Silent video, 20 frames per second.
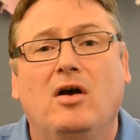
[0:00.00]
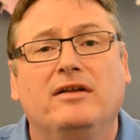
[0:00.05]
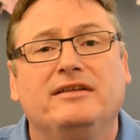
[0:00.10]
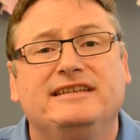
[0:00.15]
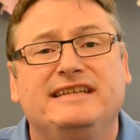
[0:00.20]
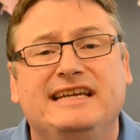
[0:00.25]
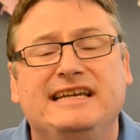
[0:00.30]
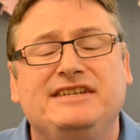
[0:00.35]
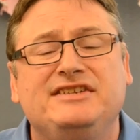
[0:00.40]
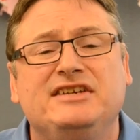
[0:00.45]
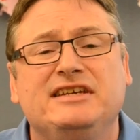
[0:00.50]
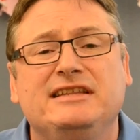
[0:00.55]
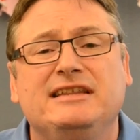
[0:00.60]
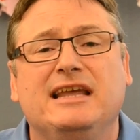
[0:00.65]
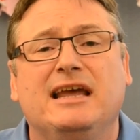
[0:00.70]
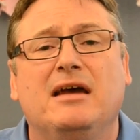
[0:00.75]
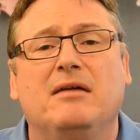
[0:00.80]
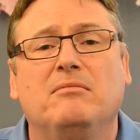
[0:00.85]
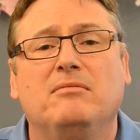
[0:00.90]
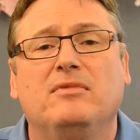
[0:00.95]
teaching
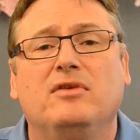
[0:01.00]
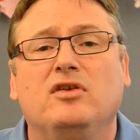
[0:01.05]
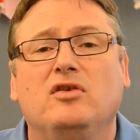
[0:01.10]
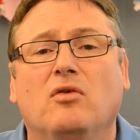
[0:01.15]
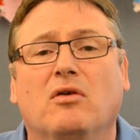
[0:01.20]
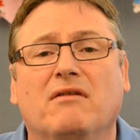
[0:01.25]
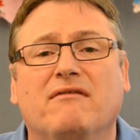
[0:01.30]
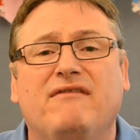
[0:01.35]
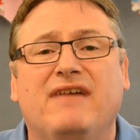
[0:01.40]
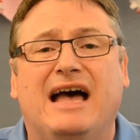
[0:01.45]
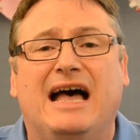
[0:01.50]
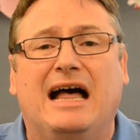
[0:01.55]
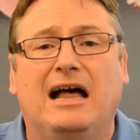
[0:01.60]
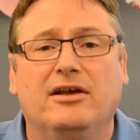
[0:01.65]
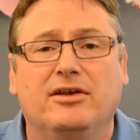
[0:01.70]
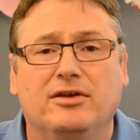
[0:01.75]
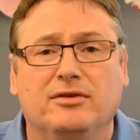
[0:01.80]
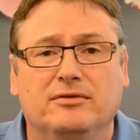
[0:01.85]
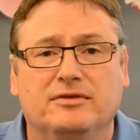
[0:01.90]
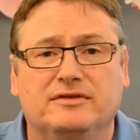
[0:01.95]
them your
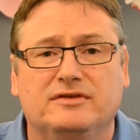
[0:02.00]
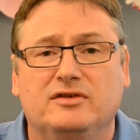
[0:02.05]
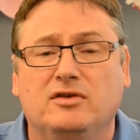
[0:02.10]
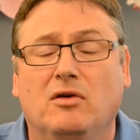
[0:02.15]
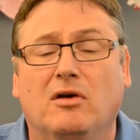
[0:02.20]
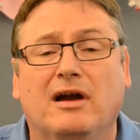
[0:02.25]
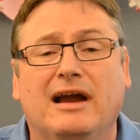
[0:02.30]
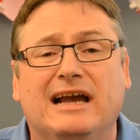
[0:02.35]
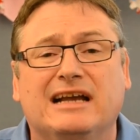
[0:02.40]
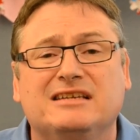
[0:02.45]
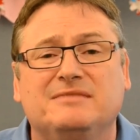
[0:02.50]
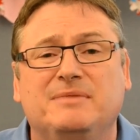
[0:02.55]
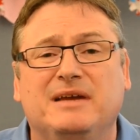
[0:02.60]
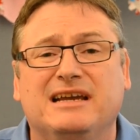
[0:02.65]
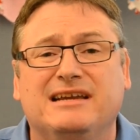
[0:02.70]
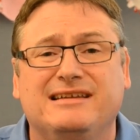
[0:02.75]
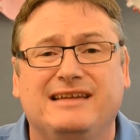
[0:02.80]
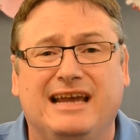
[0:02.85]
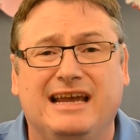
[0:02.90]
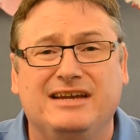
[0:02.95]
values, your
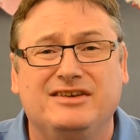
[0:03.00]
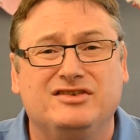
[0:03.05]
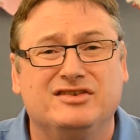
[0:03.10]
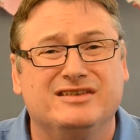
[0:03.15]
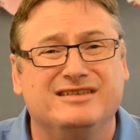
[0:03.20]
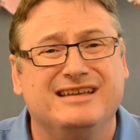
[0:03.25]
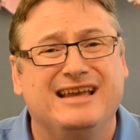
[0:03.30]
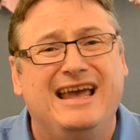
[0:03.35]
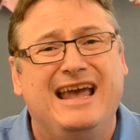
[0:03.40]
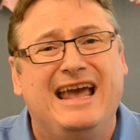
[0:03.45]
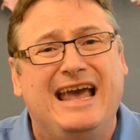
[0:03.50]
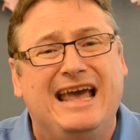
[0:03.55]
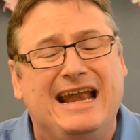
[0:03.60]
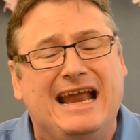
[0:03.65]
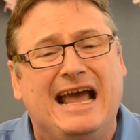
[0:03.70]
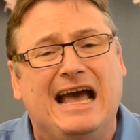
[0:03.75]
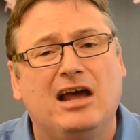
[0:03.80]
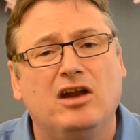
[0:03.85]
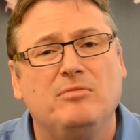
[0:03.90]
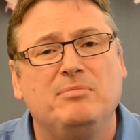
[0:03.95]
expectations, and
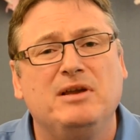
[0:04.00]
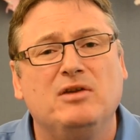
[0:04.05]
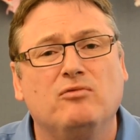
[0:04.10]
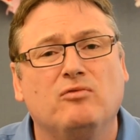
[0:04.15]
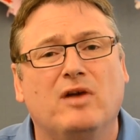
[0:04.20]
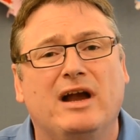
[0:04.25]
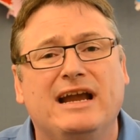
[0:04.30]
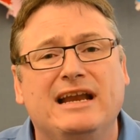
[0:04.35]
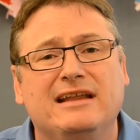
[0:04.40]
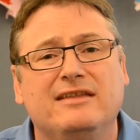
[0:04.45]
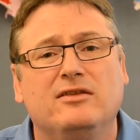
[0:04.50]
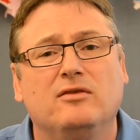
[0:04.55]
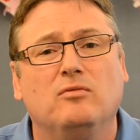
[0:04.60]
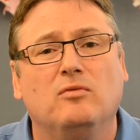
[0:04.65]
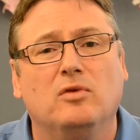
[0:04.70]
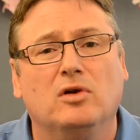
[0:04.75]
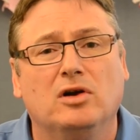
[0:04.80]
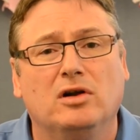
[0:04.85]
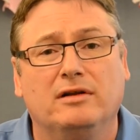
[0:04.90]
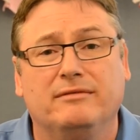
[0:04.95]
how to be right in the
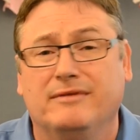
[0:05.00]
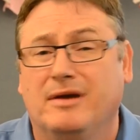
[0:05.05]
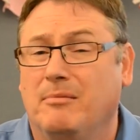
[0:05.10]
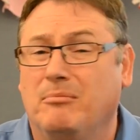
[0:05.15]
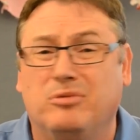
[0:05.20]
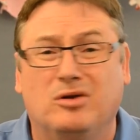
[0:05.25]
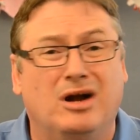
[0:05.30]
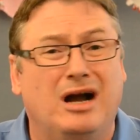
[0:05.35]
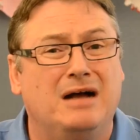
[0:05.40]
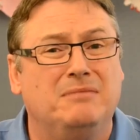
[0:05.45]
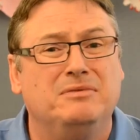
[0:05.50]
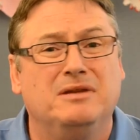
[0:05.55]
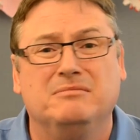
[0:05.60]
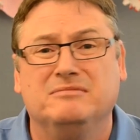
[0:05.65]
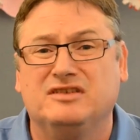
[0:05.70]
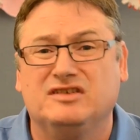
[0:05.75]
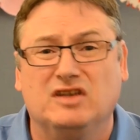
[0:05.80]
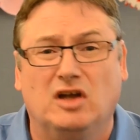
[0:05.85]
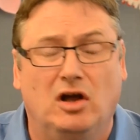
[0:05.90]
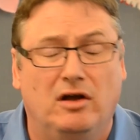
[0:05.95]
world, problem
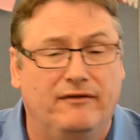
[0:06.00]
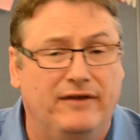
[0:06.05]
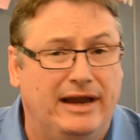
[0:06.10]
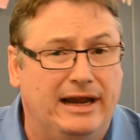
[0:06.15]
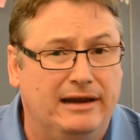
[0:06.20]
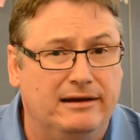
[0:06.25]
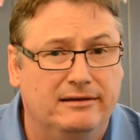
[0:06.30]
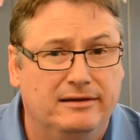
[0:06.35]
solving.